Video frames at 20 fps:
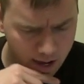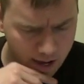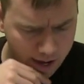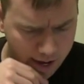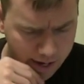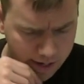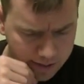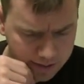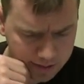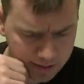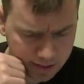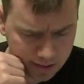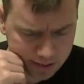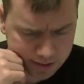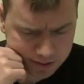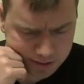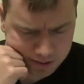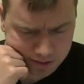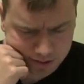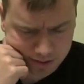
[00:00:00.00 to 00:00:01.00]
And
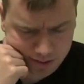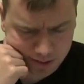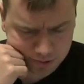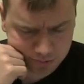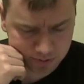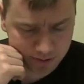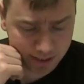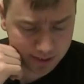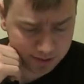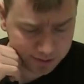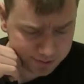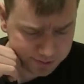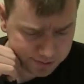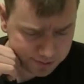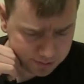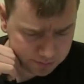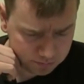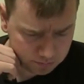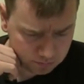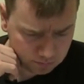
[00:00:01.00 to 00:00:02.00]
he has
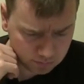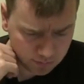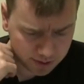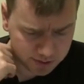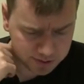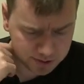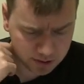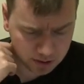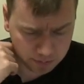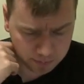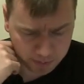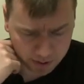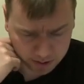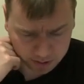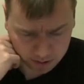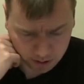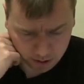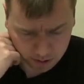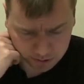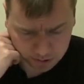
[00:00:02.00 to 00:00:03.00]
Relentless, and he's an
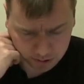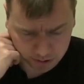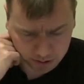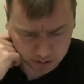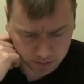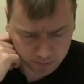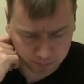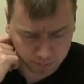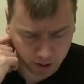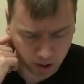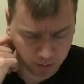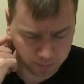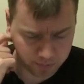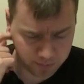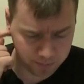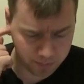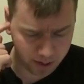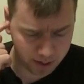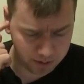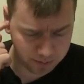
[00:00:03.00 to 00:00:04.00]
independent character
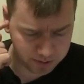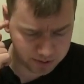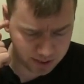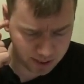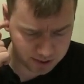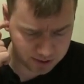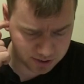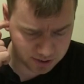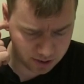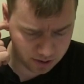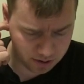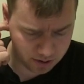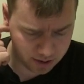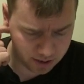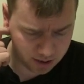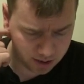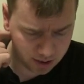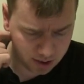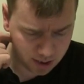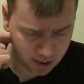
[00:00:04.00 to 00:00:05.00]
by any means
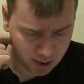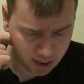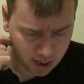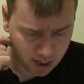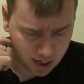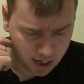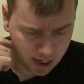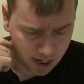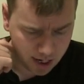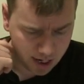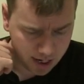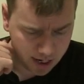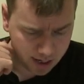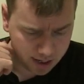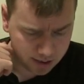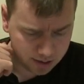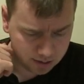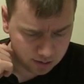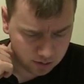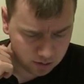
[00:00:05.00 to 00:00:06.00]
necessary.
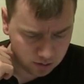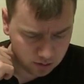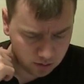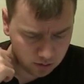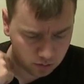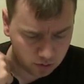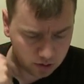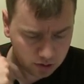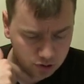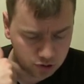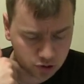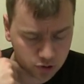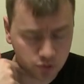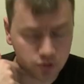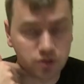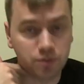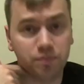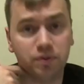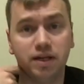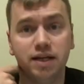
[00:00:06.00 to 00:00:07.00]
You can
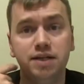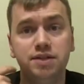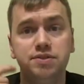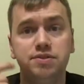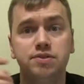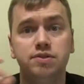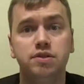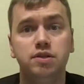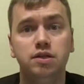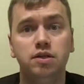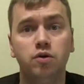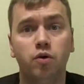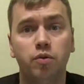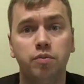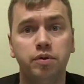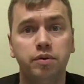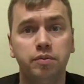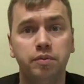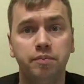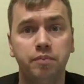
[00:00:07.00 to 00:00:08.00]
choose to place the
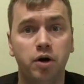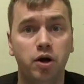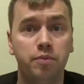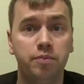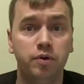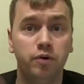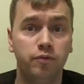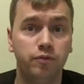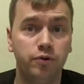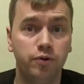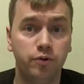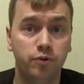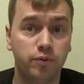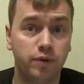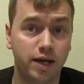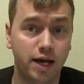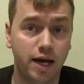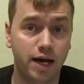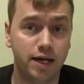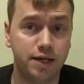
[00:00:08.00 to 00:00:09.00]
Orbital Bombardment over your
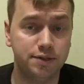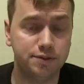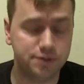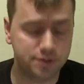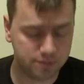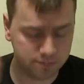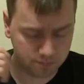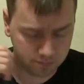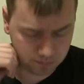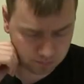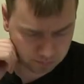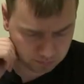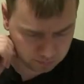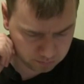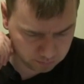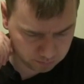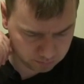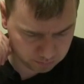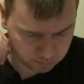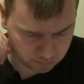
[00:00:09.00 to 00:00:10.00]
own guys,
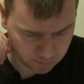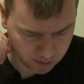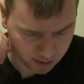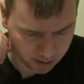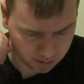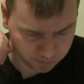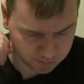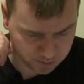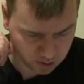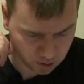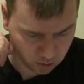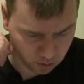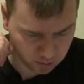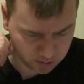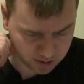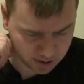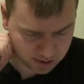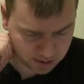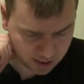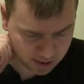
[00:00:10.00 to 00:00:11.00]
and if so,
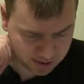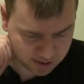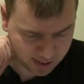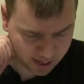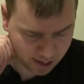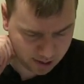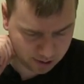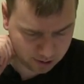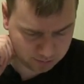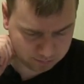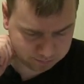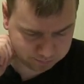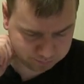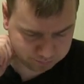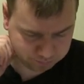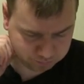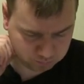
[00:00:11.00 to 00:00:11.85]
it does not scatter.